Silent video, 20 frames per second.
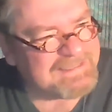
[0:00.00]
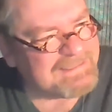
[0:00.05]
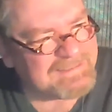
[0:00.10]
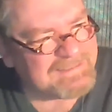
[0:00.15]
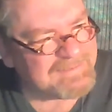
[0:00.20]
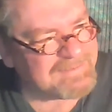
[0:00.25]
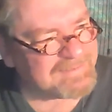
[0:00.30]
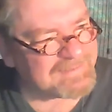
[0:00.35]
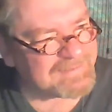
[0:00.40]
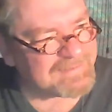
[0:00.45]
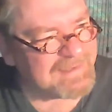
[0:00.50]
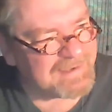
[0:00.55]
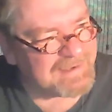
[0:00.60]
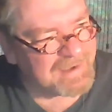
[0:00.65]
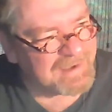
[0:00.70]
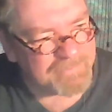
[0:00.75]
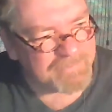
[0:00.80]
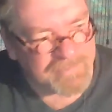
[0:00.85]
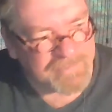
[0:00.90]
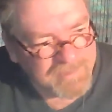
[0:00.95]

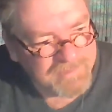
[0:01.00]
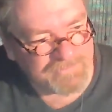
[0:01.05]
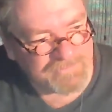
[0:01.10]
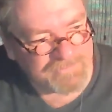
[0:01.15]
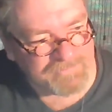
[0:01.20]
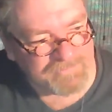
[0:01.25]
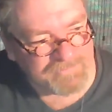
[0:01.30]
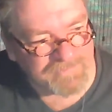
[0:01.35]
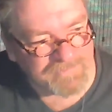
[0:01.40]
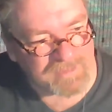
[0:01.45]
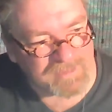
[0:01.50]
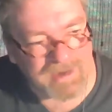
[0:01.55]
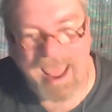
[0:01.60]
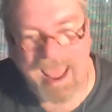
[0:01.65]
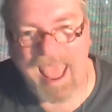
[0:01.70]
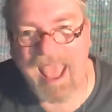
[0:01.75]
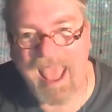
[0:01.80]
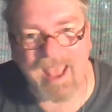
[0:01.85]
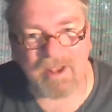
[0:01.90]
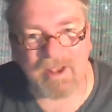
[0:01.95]
I'm really feeling a
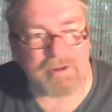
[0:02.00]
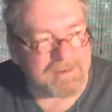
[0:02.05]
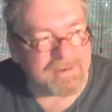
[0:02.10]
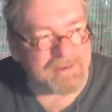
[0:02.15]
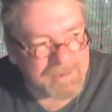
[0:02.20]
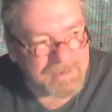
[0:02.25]
hankering